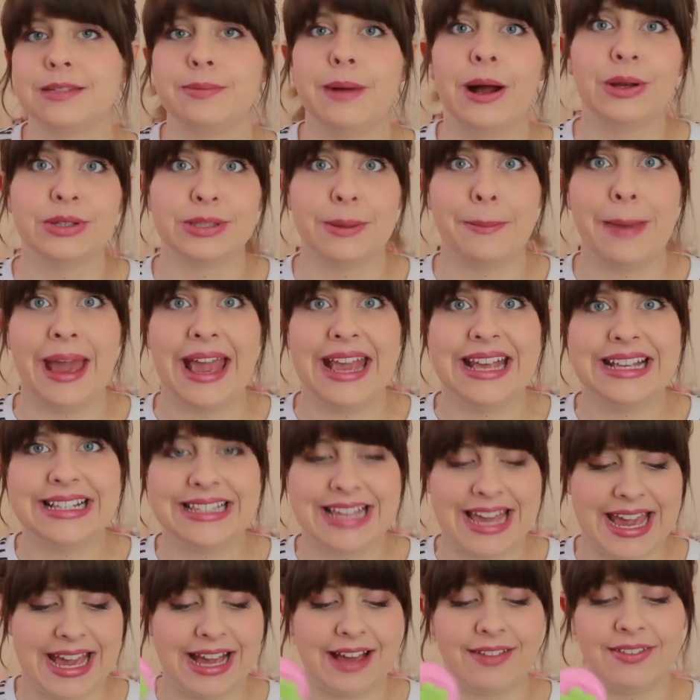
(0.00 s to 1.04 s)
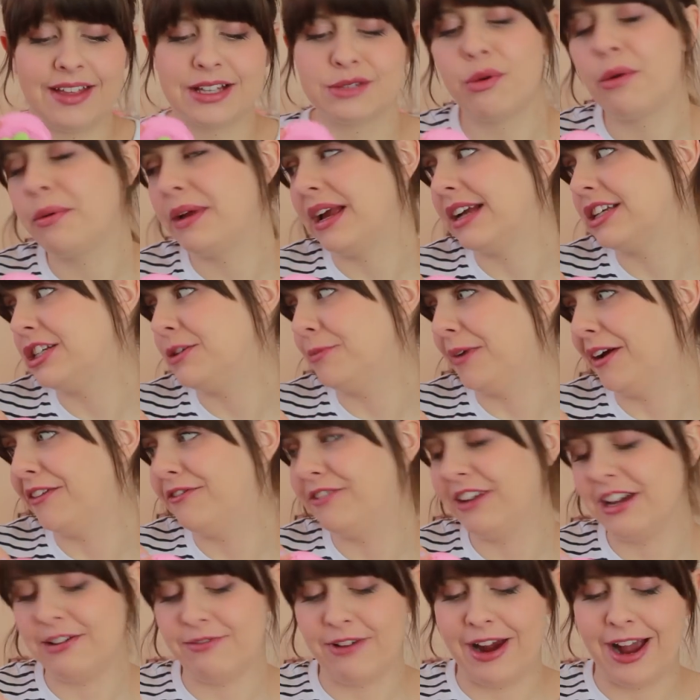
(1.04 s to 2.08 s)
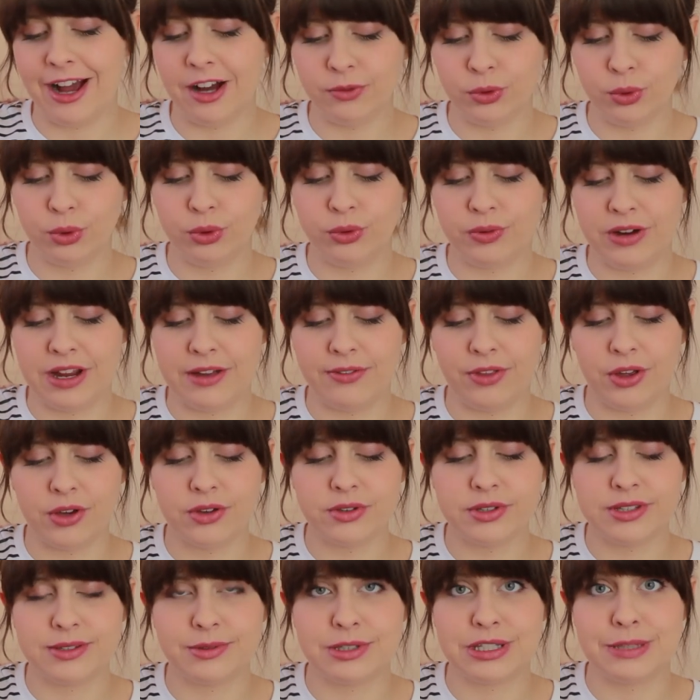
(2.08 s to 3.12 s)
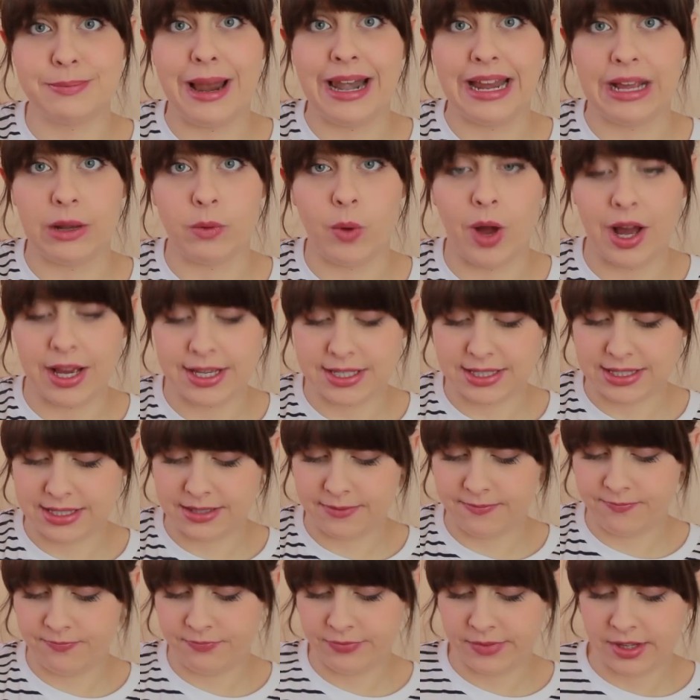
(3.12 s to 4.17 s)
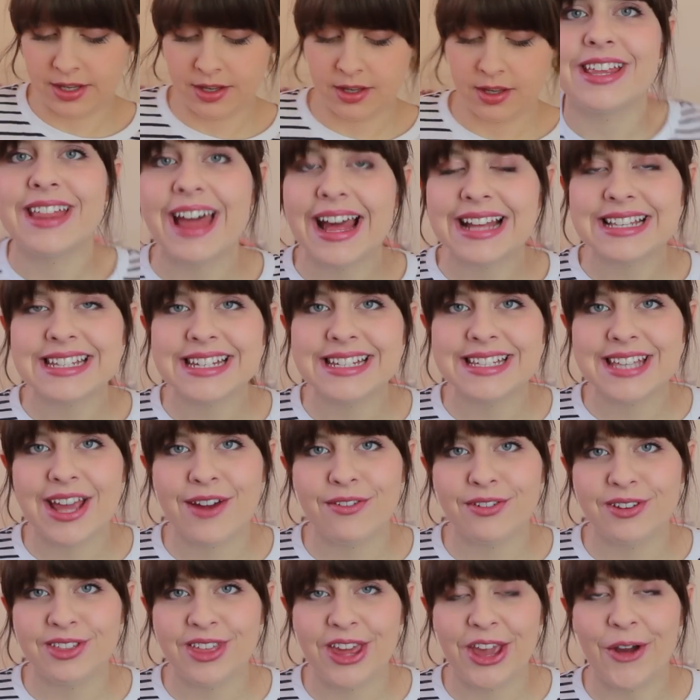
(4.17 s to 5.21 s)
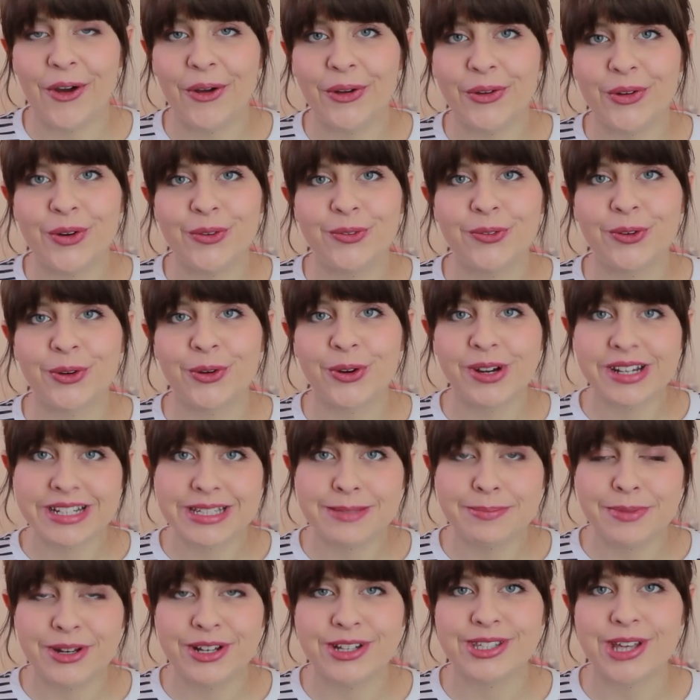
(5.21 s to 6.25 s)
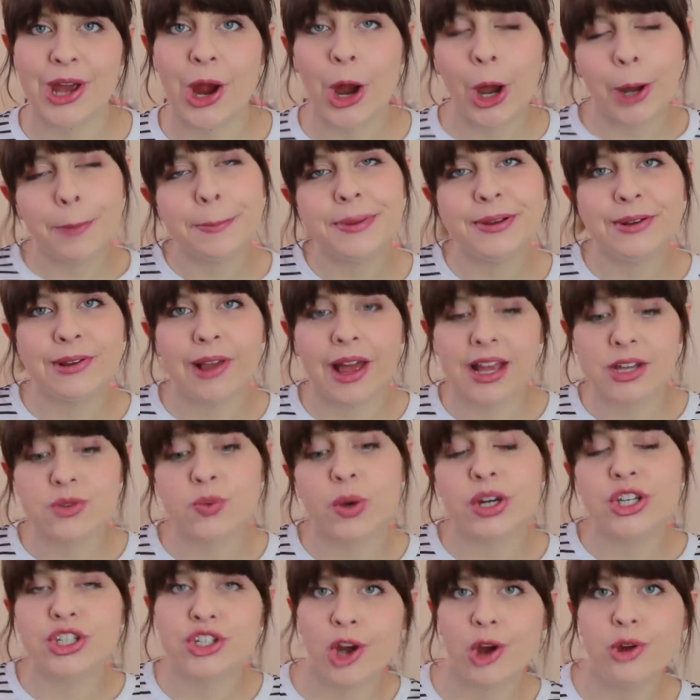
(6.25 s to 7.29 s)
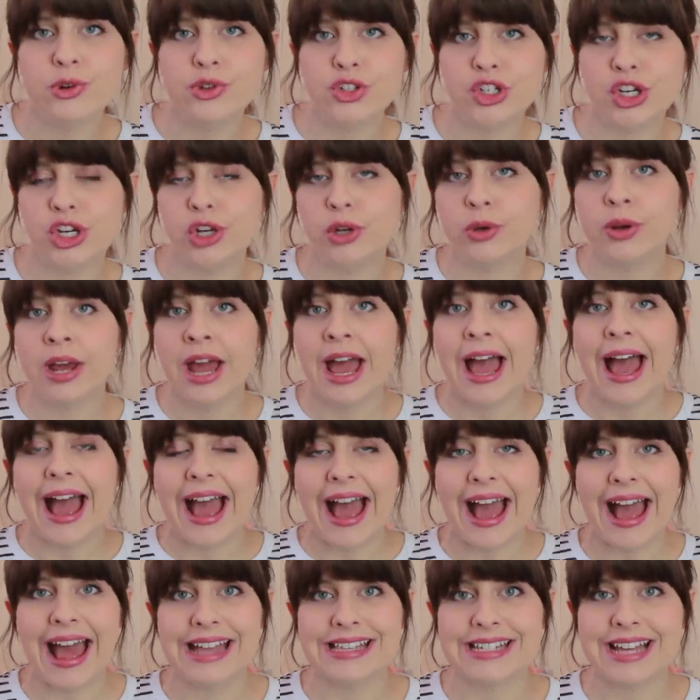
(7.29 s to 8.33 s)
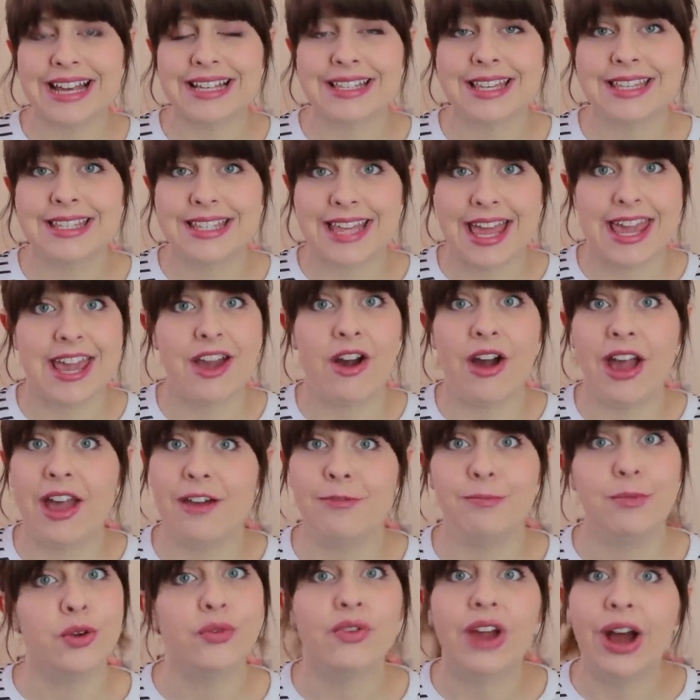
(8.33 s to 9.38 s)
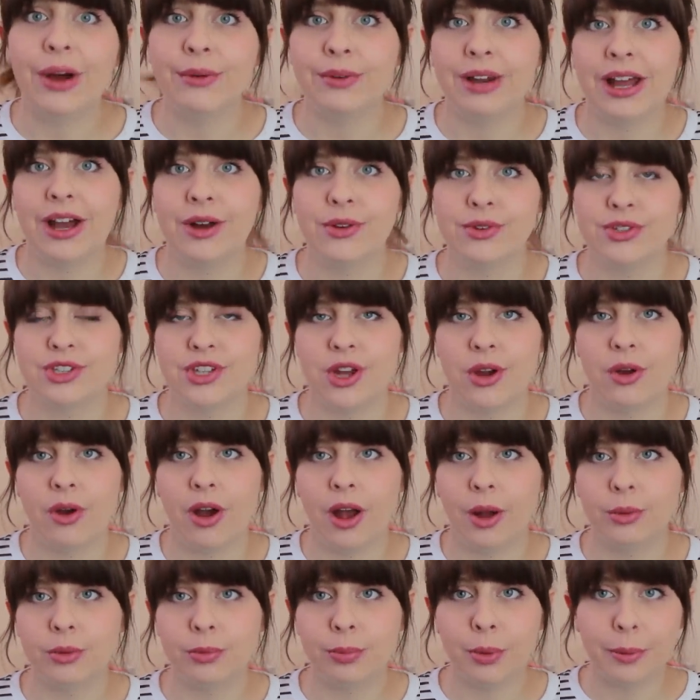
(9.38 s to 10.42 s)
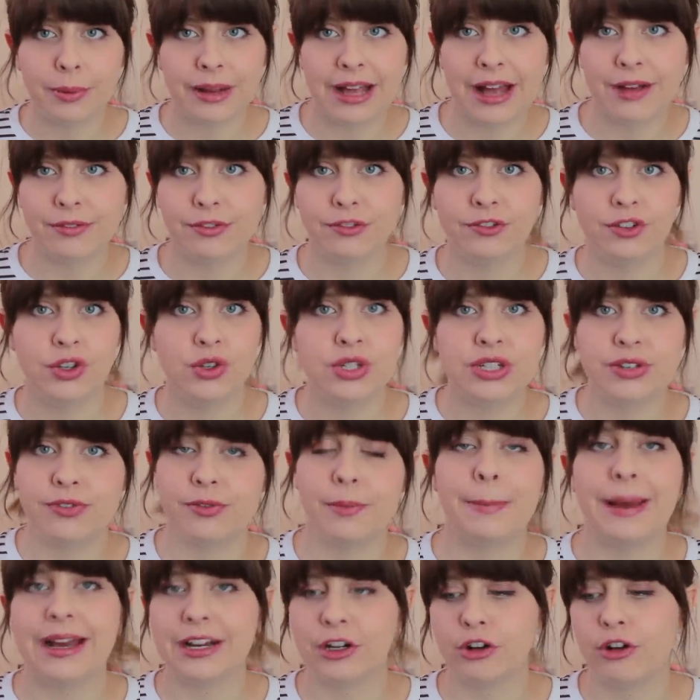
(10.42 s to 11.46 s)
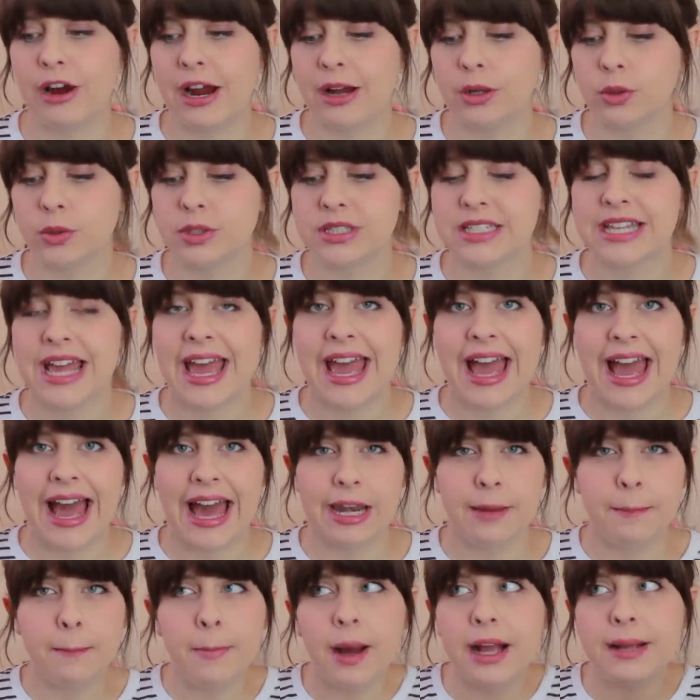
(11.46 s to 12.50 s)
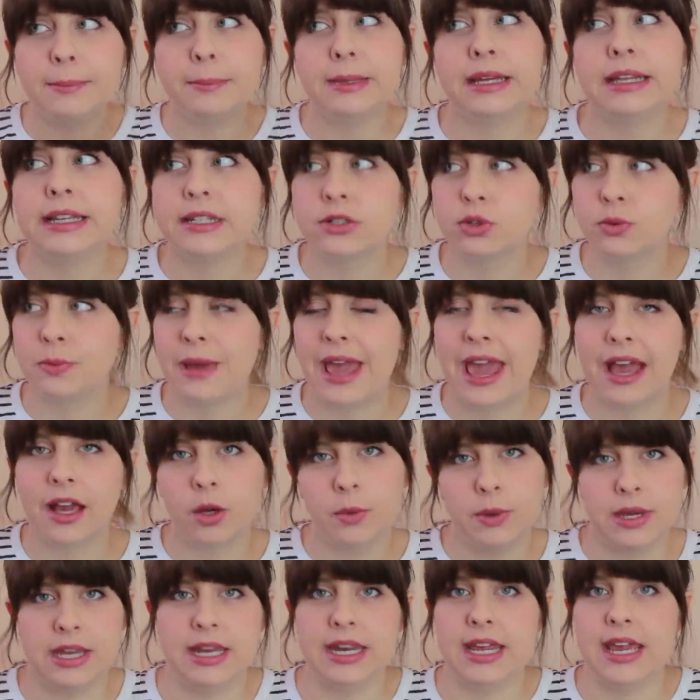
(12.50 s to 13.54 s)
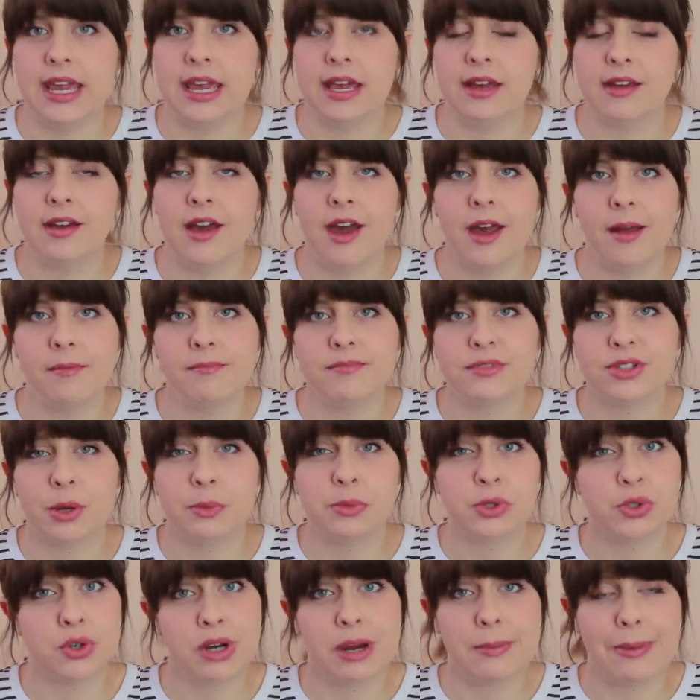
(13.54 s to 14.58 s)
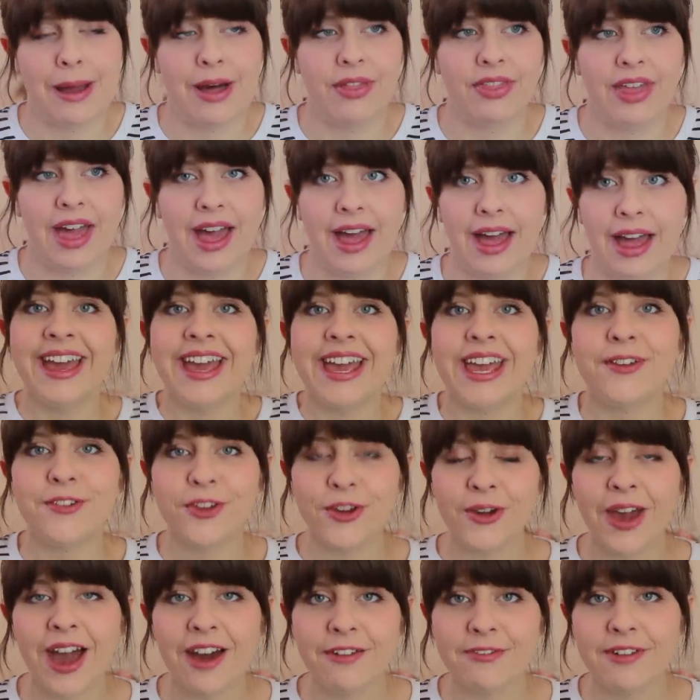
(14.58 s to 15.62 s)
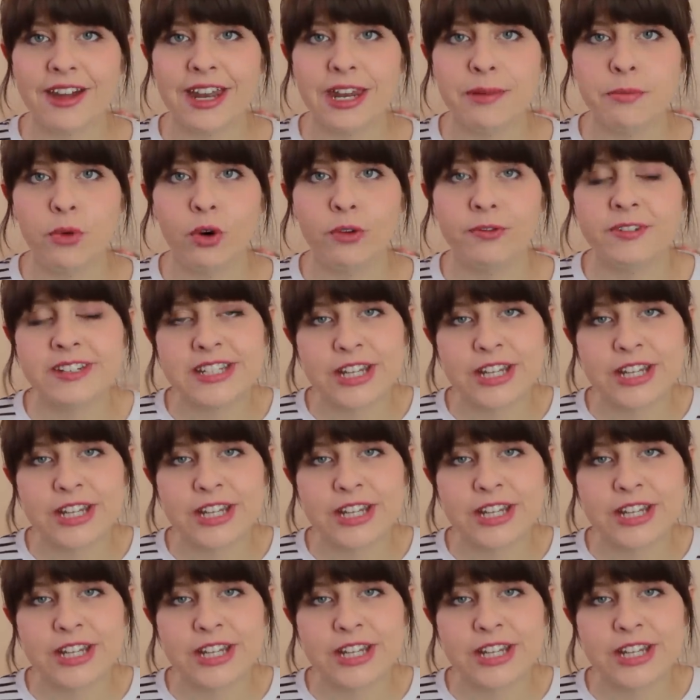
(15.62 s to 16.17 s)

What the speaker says: smells amazing. That's probably actually my favourite out of all three of those, smelling wise. So that is everything I got for Christmas. I hope you liked what I showed you, and as I say, I have moved out now, so I will probably have a few different backgrounds, and it might be a little bit echoey in here, so I'm sorry about that. If you have any more